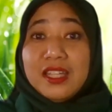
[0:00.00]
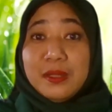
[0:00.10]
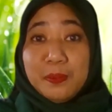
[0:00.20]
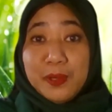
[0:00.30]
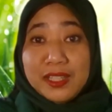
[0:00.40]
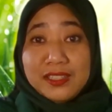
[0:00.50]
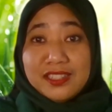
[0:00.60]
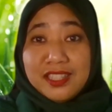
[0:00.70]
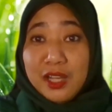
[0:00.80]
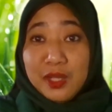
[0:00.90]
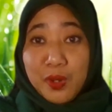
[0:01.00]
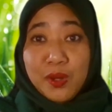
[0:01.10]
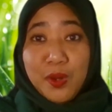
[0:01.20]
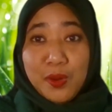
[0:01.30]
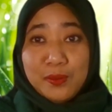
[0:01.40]
The place that I
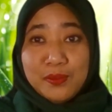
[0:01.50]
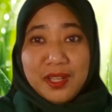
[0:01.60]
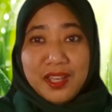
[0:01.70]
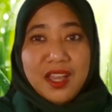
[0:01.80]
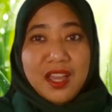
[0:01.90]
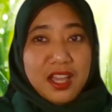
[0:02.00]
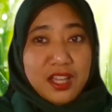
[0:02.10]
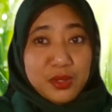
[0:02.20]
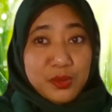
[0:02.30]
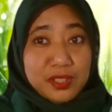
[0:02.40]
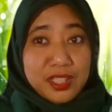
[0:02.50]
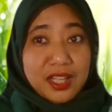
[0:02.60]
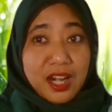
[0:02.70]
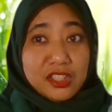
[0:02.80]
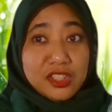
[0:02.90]
call home, a
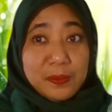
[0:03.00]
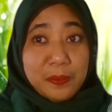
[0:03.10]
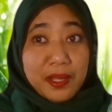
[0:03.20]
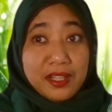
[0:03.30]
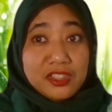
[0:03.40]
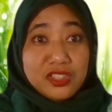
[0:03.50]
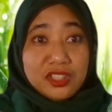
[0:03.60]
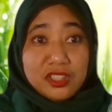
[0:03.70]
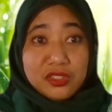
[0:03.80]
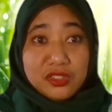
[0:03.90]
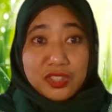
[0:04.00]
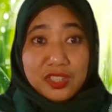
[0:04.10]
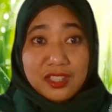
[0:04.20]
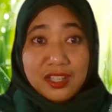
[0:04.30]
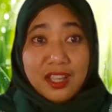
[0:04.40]
unique archipelagic
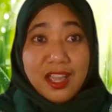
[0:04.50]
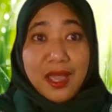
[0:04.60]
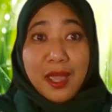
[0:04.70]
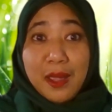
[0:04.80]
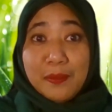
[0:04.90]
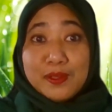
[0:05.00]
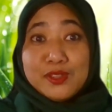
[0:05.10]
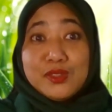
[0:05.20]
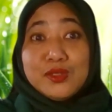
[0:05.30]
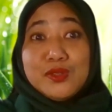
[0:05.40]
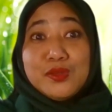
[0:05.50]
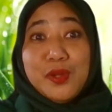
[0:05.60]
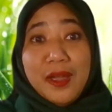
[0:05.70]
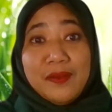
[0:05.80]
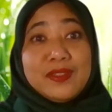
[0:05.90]
country, happens to
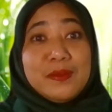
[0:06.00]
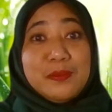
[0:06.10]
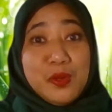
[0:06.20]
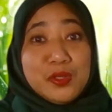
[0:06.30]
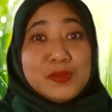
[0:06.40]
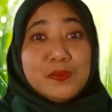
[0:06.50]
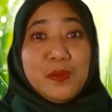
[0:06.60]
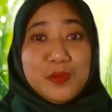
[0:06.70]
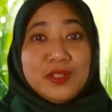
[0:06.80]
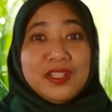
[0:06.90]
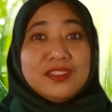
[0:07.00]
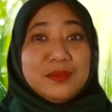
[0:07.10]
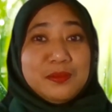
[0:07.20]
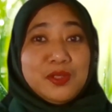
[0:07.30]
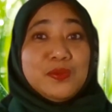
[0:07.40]
have the most
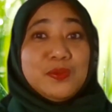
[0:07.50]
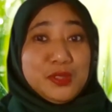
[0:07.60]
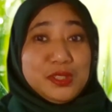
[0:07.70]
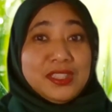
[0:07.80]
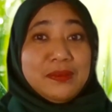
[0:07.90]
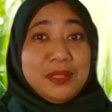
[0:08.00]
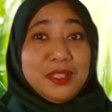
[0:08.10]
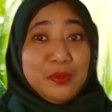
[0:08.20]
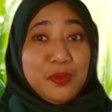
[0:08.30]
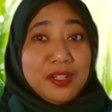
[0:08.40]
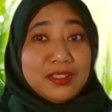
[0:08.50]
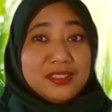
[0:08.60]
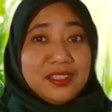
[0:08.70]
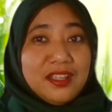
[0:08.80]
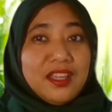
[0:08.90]
populated Muslim in the world.
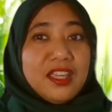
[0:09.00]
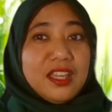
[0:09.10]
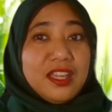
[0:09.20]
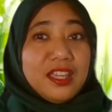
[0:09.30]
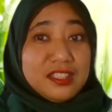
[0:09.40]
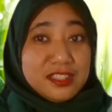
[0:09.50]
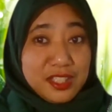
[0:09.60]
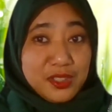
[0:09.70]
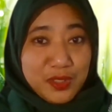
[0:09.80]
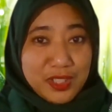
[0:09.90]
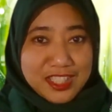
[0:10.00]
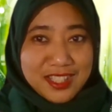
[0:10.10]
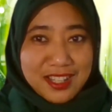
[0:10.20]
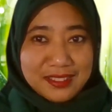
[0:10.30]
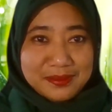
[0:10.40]
It's
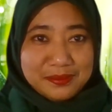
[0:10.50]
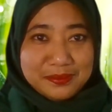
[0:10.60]
Indonesia.